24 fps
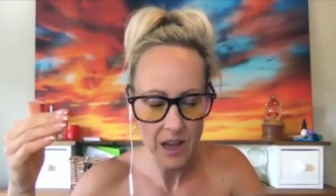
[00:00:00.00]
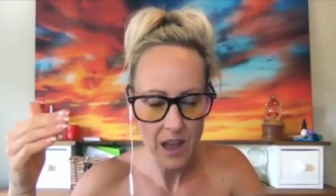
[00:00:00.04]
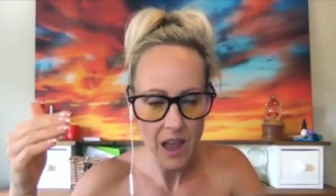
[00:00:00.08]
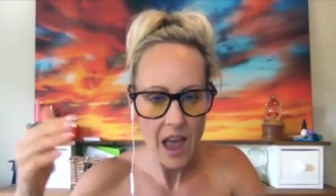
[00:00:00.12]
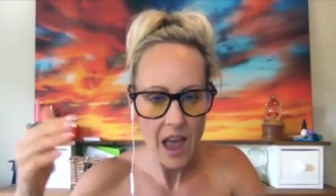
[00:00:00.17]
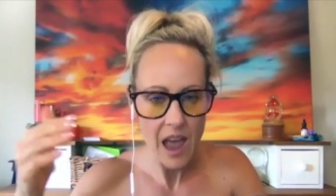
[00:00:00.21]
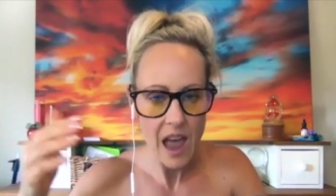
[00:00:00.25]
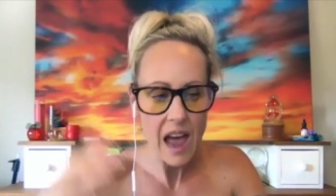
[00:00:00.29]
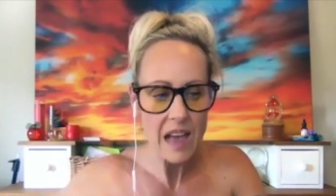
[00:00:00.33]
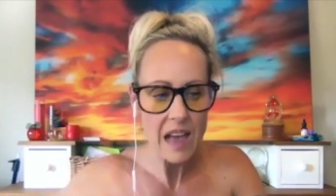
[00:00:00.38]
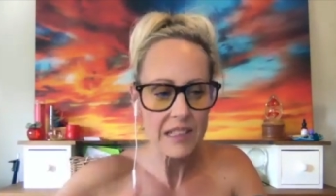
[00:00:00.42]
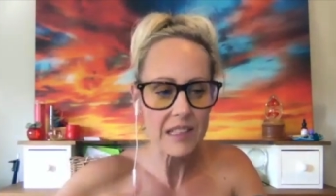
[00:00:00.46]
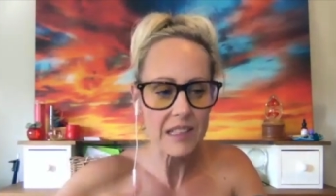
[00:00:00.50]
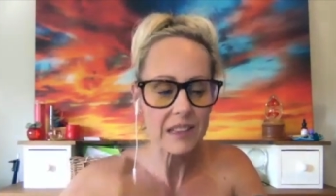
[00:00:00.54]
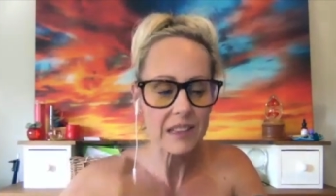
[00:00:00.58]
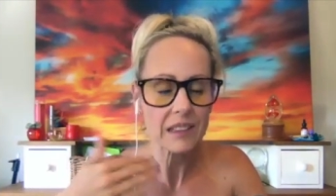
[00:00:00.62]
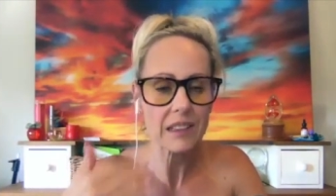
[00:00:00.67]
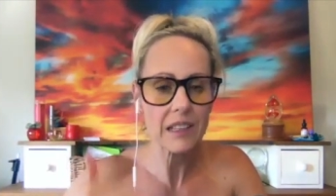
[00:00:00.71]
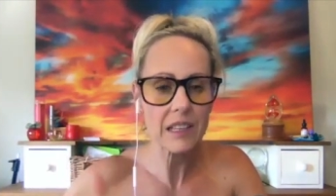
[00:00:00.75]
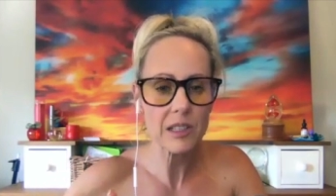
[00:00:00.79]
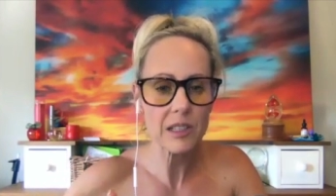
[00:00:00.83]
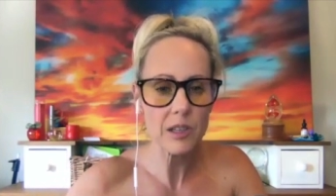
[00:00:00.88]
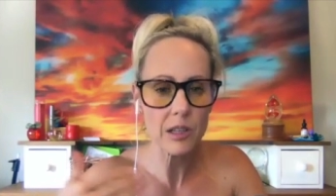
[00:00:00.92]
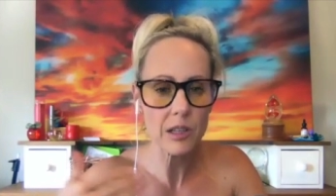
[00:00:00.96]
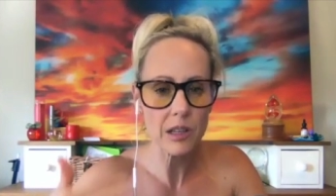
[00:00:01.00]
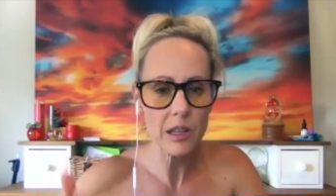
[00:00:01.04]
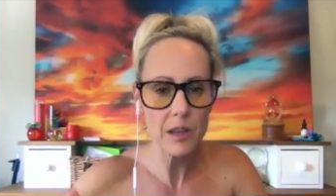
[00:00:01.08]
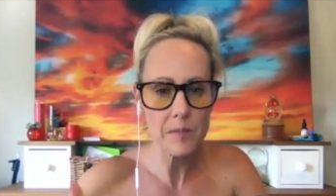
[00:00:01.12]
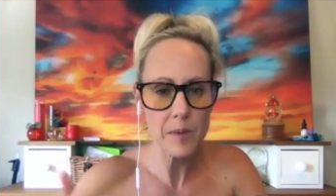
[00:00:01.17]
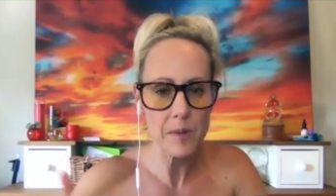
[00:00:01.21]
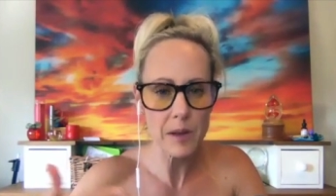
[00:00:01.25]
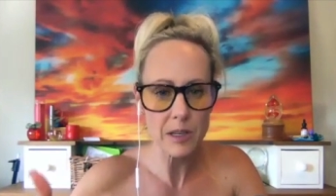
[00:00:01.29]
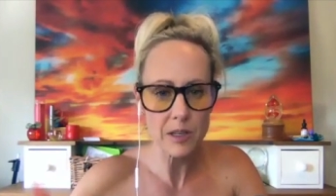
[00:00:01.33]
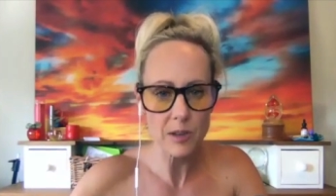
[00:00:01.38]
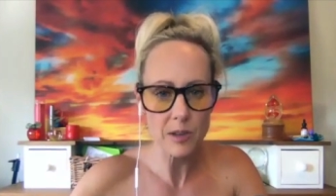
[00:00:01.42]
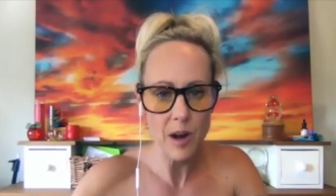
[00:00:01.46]
has literally
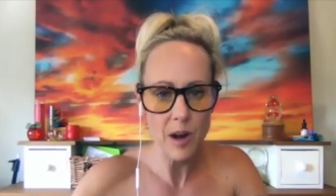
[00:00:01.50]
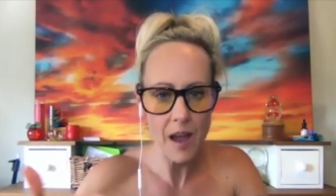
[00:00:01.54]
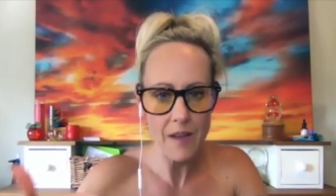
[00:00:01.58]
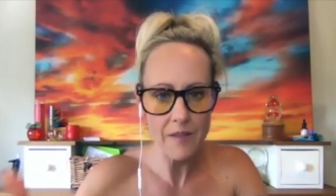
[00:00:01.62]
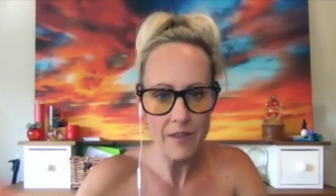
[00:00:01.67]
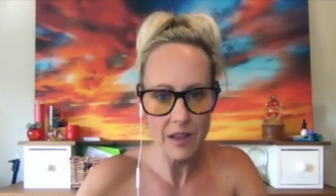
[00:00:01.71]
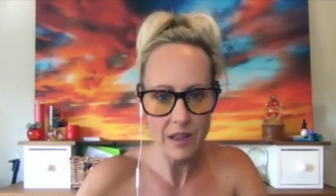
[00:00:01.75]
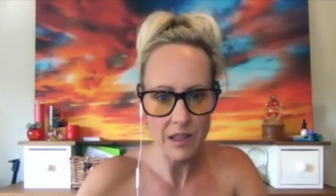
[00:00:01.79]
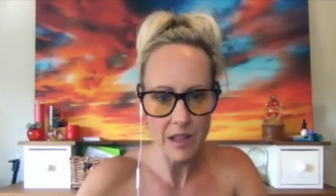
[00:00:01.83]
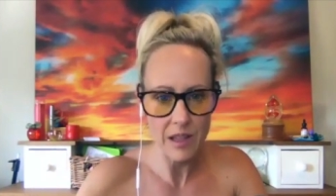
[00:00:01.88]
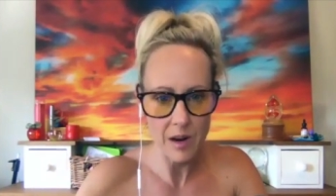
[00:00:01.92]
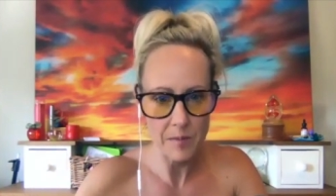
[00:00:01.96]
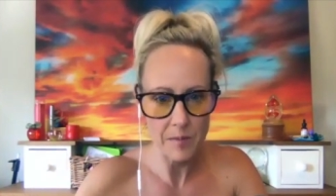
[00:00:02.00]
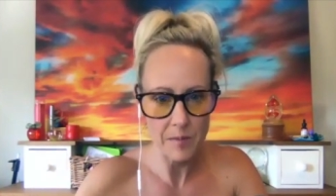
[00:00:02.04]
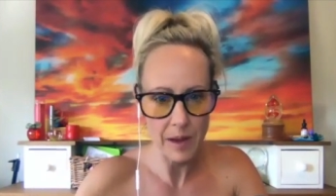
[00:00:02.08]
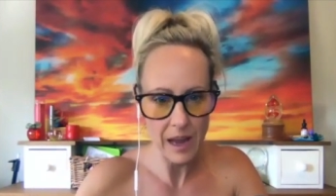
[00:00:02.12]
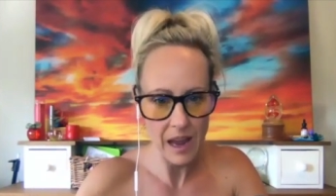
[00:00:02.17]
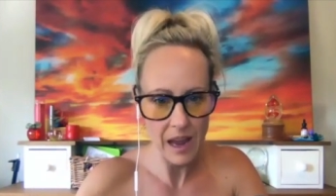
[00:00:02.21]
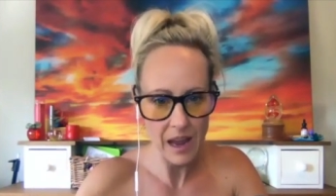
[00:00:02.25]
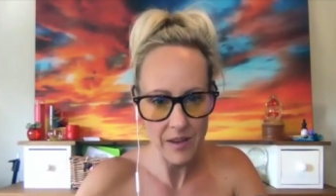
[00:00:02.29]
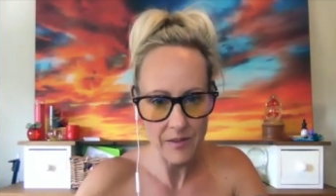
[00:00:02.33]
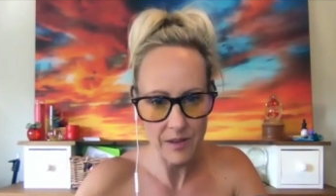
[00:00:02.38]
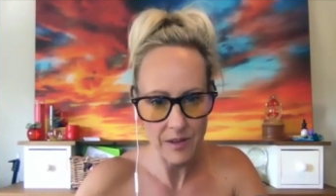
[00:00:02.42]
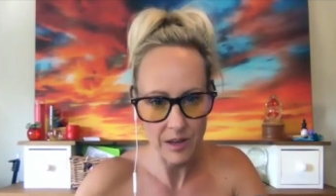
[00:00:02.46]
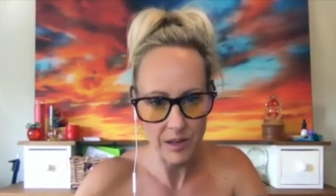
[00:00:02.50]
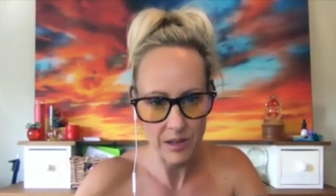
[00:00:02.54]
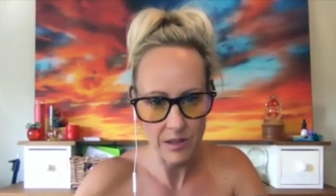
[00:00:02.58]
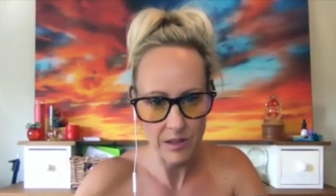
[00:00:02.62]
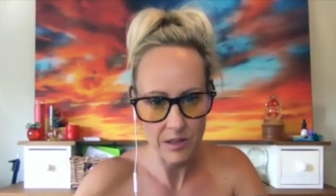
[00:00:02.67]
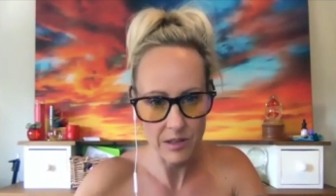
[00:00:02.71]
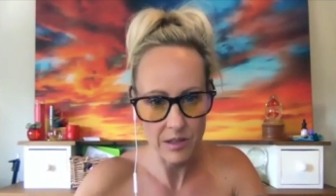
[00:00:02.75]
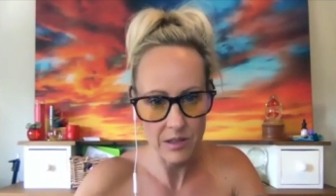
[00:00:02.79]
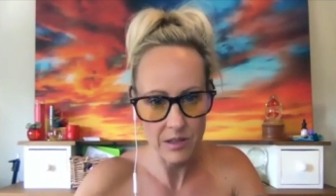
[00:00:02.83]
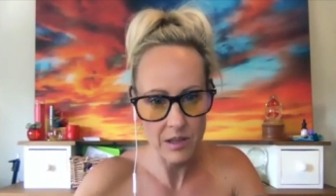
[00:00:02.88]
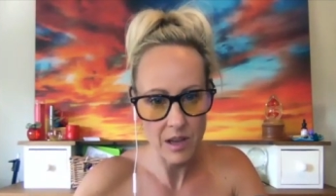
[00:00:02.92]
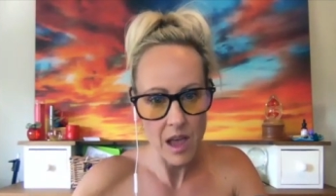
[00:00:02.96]
been driving their
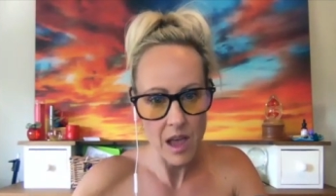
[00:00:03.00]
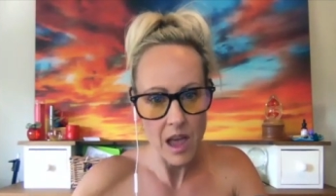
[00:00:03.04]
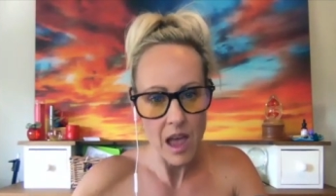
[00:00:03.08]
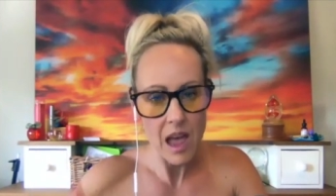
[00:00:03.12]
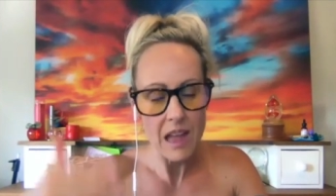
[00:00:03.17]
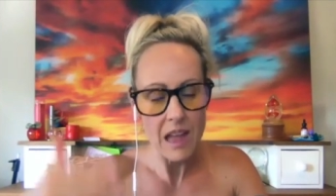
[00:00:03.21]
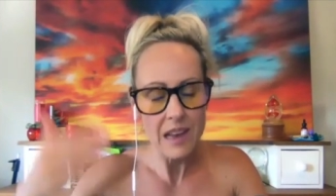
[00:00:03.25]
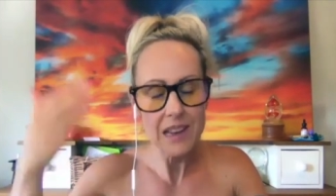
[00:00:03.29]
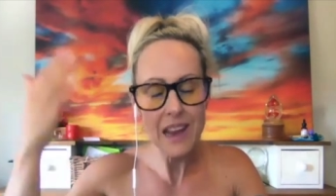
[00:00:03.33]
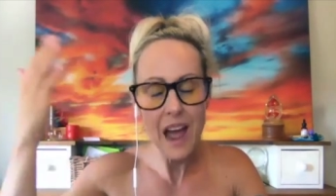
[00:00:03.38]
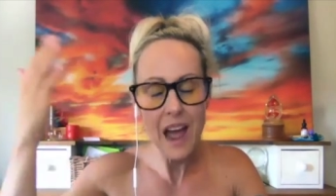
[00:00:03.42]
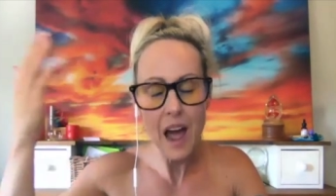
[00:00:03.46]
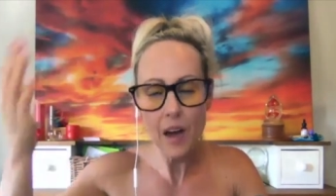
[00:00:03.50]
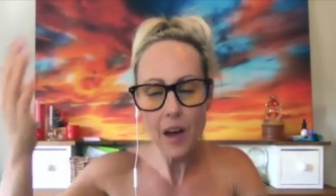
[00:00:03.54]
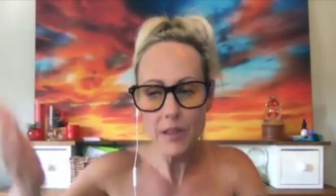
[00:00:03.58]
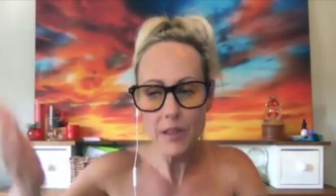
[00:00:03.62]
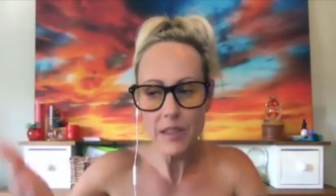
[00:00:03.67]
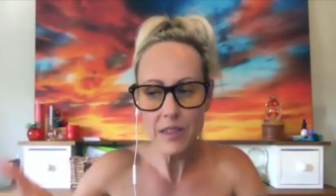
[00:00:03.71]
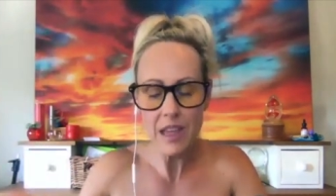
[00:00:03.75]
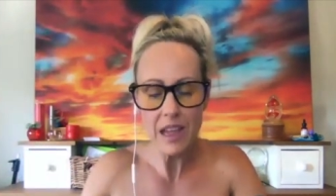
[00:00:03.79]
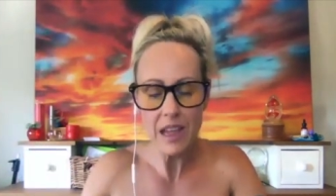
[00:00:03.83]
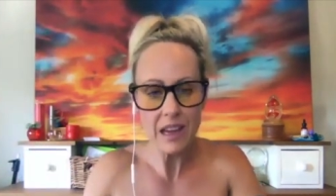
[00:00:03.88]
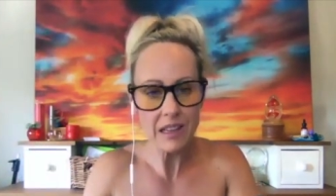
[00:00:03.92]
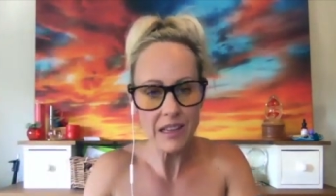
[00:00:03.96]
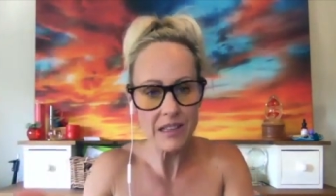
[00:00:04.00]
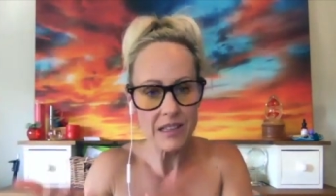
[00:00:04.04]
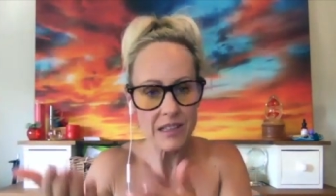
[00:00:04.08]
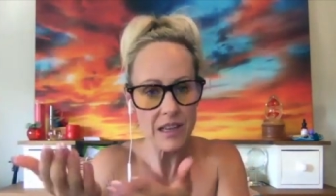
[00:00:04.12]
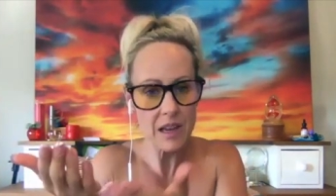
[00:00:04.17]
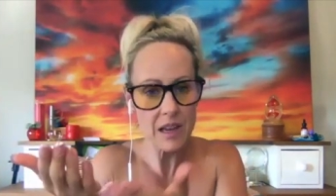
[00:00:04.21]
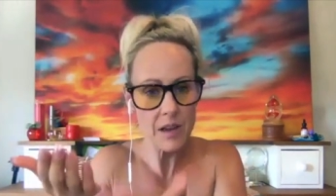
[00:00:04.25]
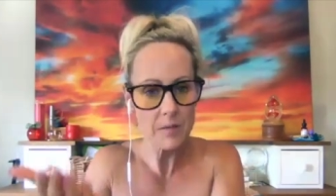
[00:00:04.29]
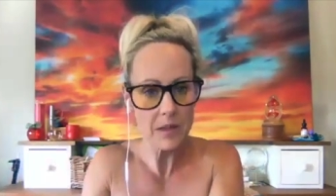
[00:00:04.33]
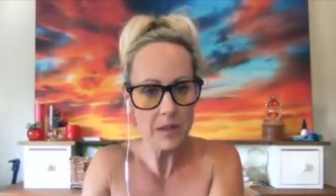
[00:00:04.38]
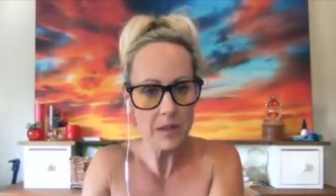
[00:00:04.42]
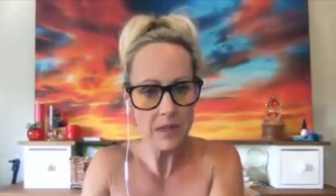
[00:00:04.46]
behaviors. Now that they can
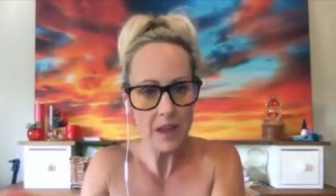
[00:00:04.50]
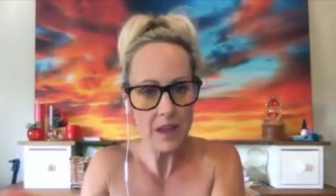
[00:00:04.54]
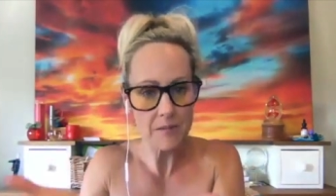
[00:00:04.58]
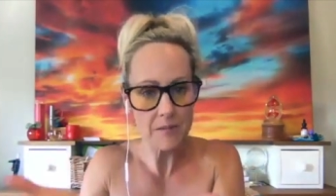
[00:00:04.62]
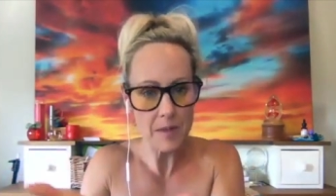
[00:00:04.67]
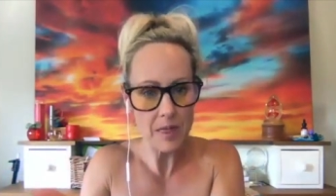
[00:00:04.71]
see what they've been